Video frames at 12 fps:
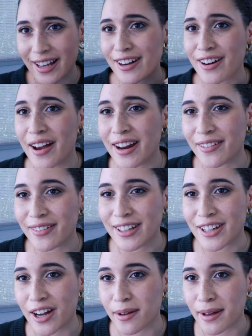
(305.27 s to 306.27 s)
I don't know, I don't really
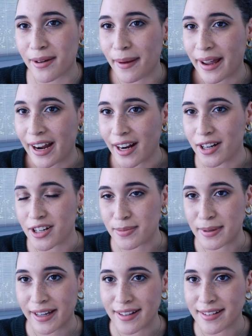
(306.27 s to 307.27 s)
talk about my hair
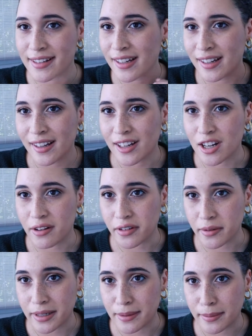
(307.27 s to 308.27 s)
just because not
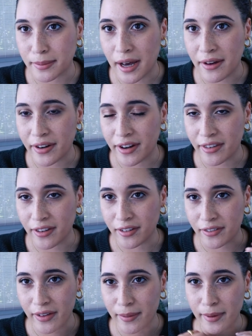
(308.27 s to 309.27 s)
very many people have hair that
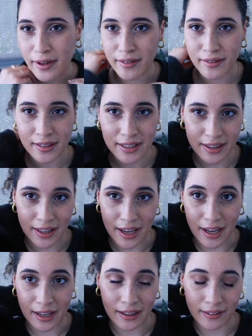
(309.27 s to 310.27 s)
looks like mine
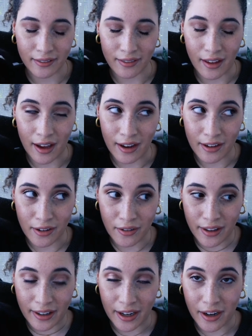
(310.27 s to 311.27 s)
that I know
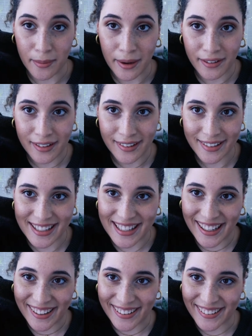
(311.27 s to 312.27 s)
that care about it,
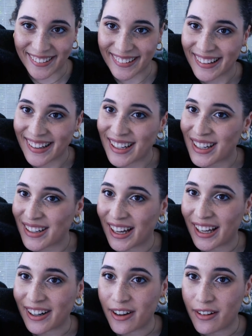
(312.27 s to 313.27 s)
so
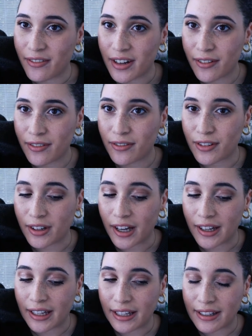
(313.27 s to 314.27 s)
I don't know if enough of you
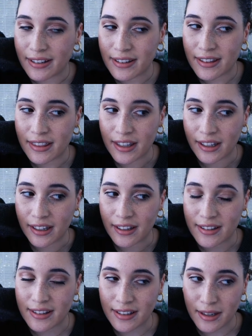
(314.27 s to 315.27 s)
guys think
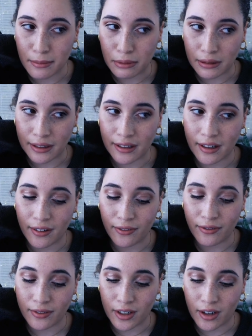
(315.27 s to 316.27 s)
it's important if
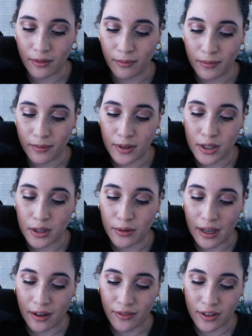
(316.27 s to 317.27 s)
you know
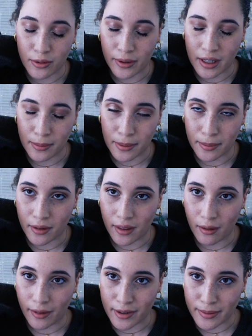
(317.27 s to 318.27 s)
two out of the 20 people
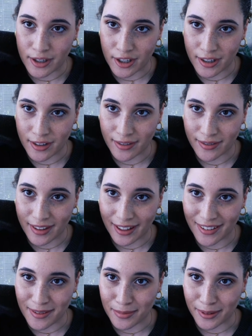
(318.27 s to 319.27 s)
that watch my channel think
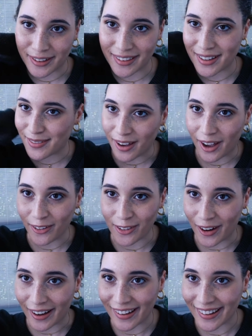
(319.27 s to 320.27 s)
it's important then I'll
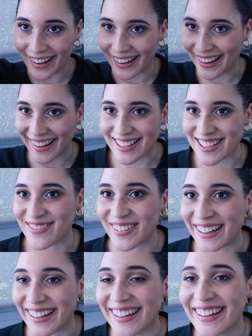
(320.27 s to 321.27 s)
try it I guess
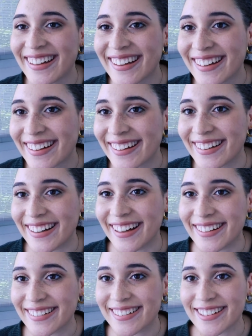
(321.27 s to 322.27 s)
but
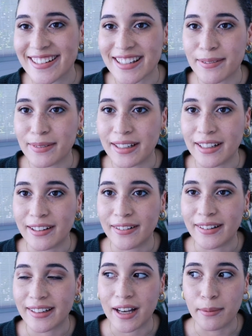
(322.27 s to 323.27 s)
yeah, just let me
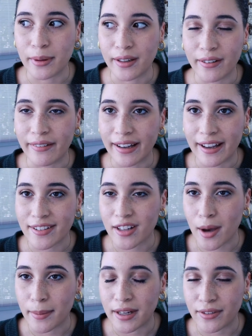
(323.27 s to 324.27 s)
know down below, I guess.
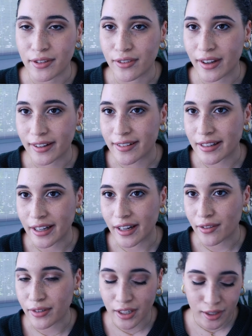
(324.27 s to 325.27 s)
Comment if you would like to see a
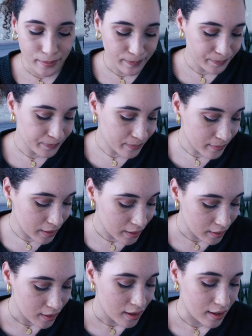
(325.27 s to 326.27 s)
hair video.
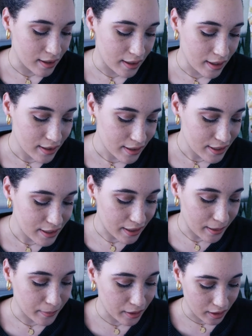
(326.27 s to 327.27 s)
Next,
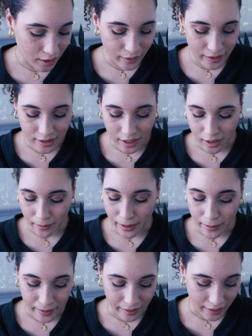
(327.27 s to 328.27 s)
I'm gonna go ahead and talk
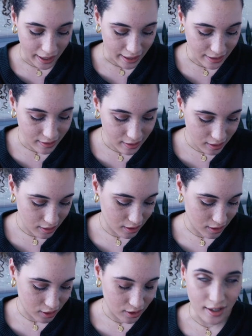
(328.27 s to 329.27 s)
about my
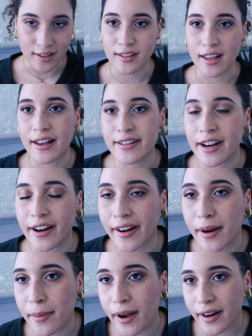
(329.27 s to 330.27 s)
last, yes, last hair
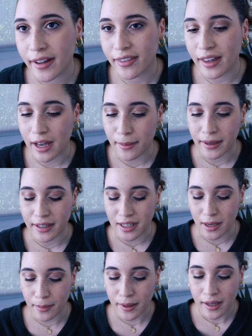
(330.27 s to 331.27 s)
care product that I picked
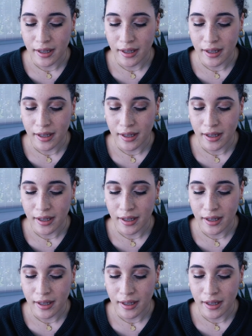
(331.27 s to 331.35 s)
up.